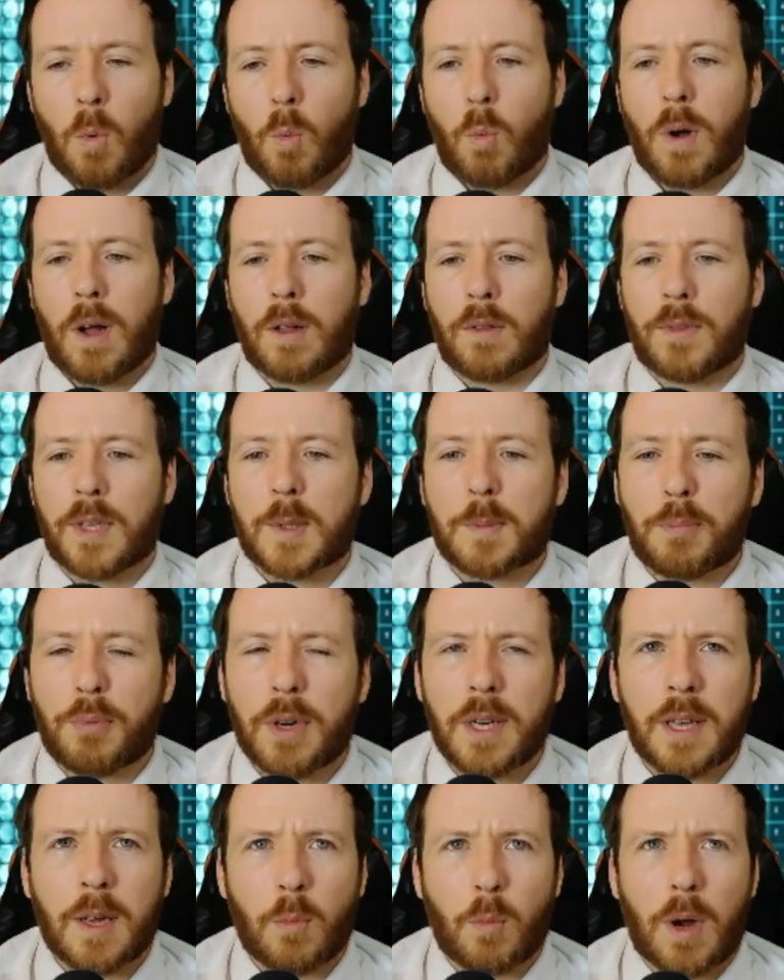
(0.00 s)
Well, this
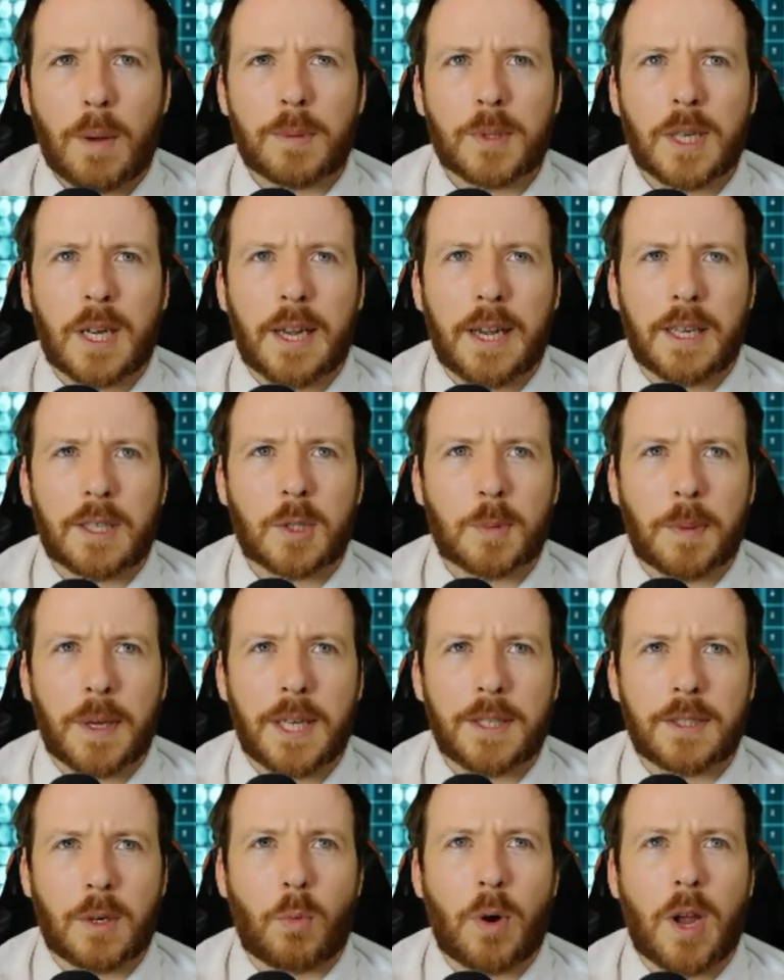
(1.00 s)
brilliant website
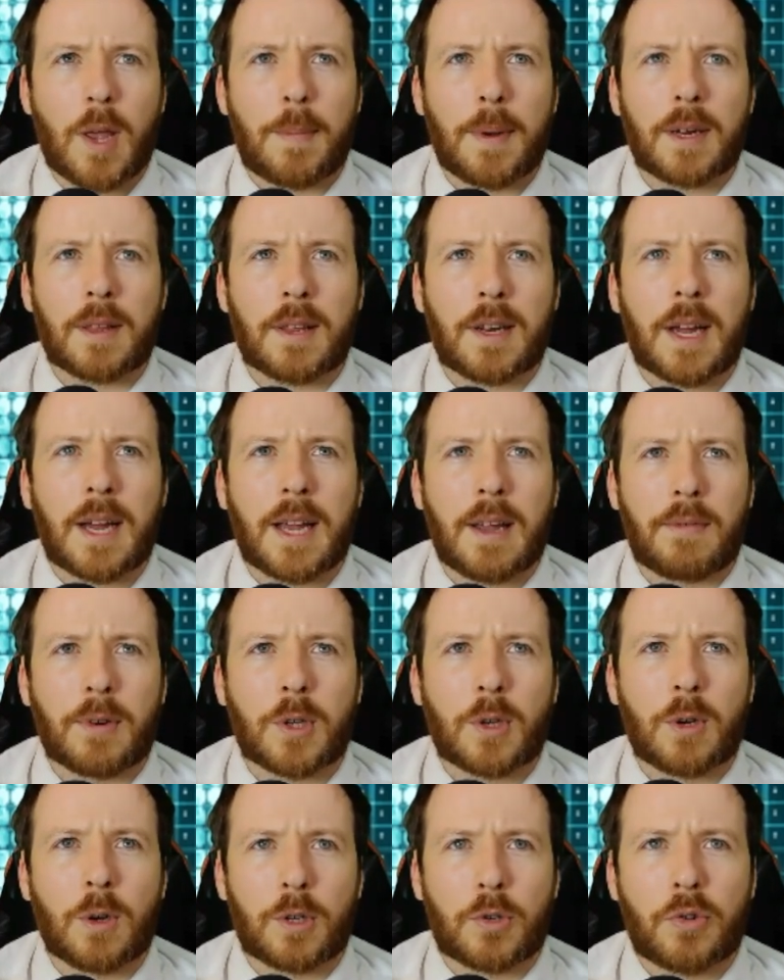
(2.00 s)
explains it way better than I ever could.